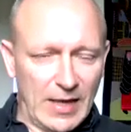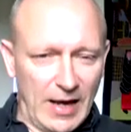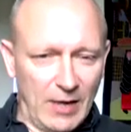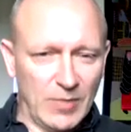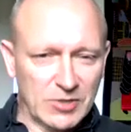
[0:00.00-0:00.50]

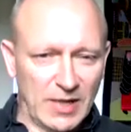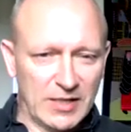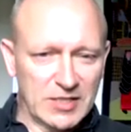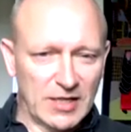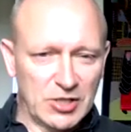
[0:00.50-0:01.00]
how much
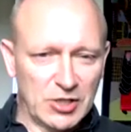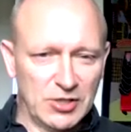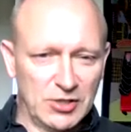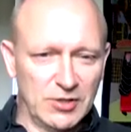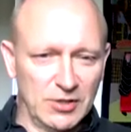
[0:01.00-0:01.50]
meditation
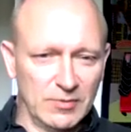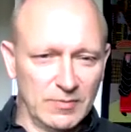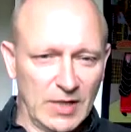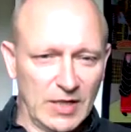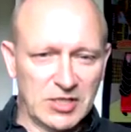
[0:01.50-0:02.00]
do you do?
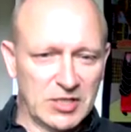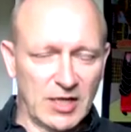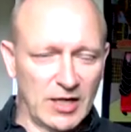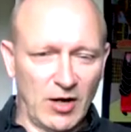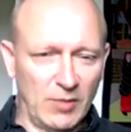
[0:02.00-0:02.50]
And she
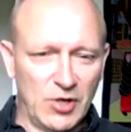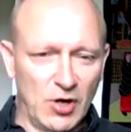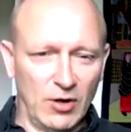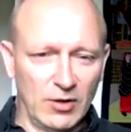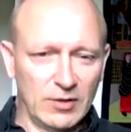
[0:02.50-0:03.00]
said, I'm
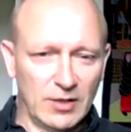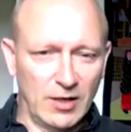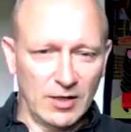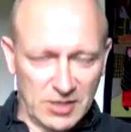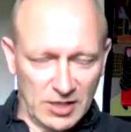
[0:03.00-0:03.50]
not.
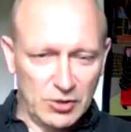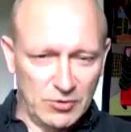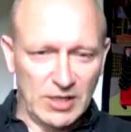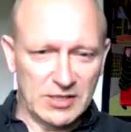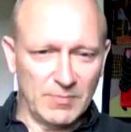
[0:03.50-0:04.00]
I said, you
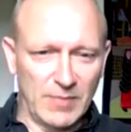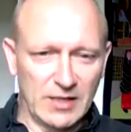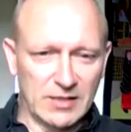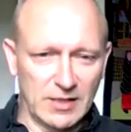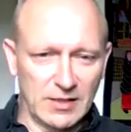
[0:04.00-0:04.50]
need to
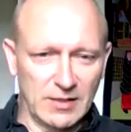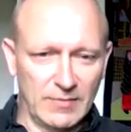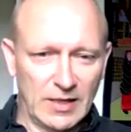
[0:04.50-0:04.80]
meditate.